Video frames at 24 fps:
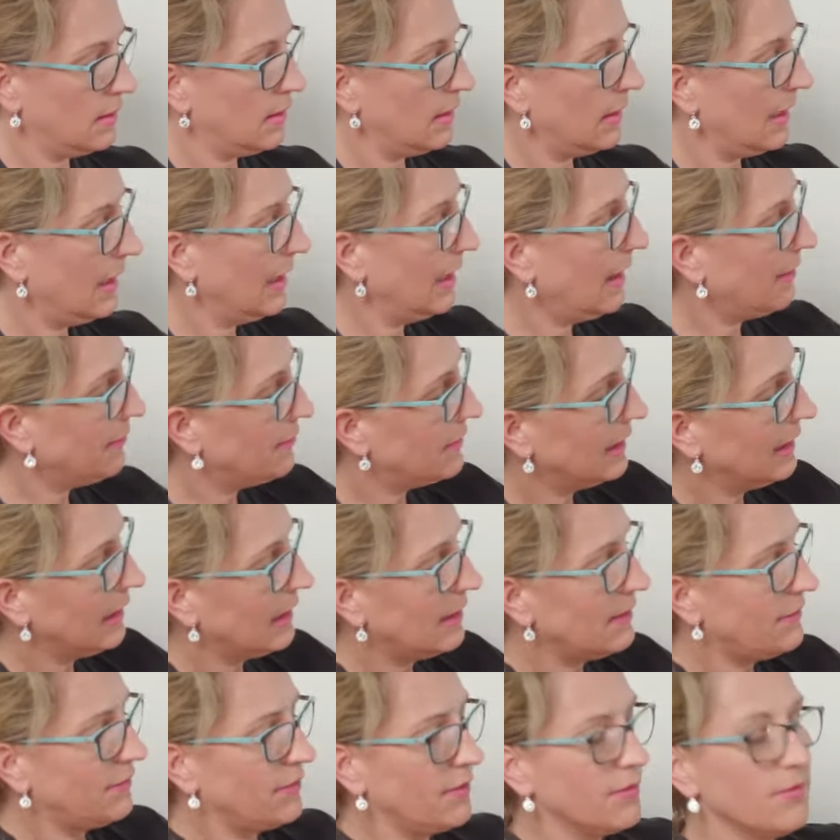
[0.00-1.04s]
I love the
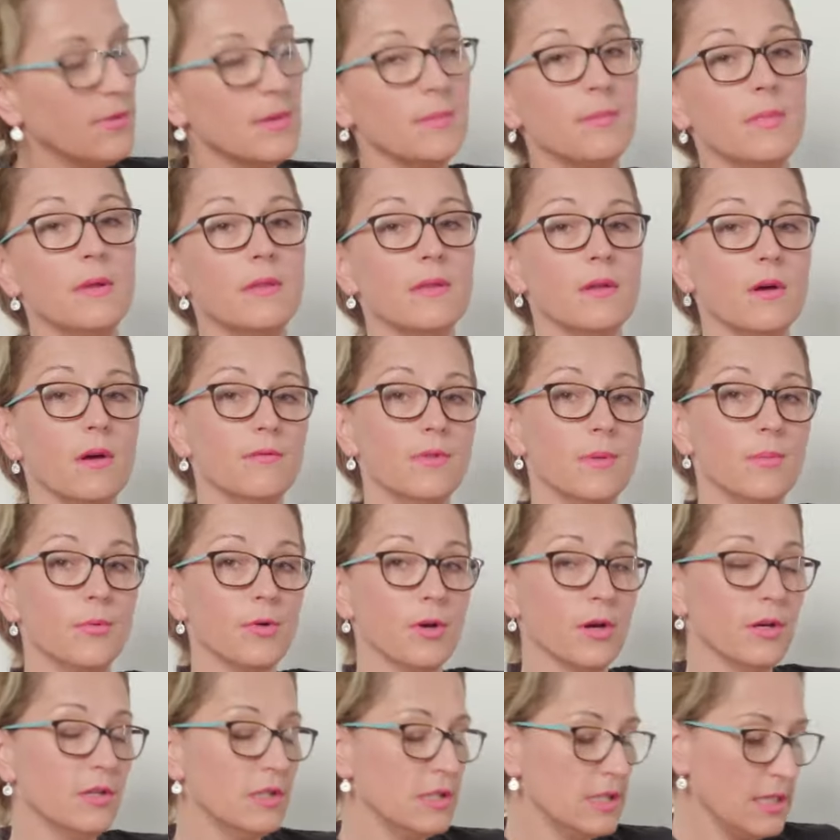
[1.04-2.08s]
leaf of the
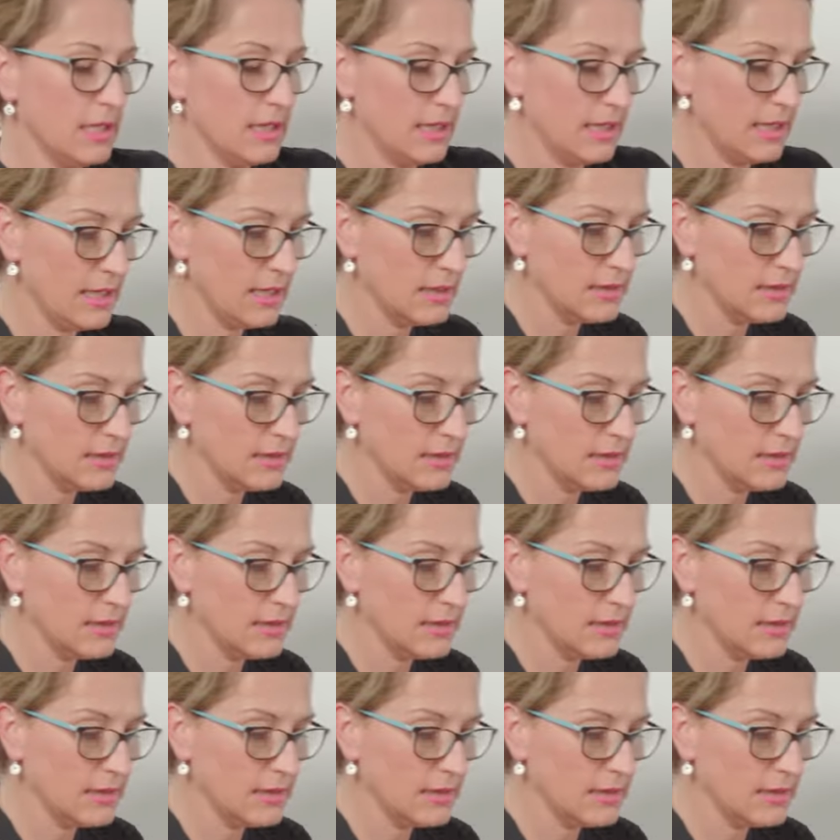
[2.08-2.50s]
Protea here,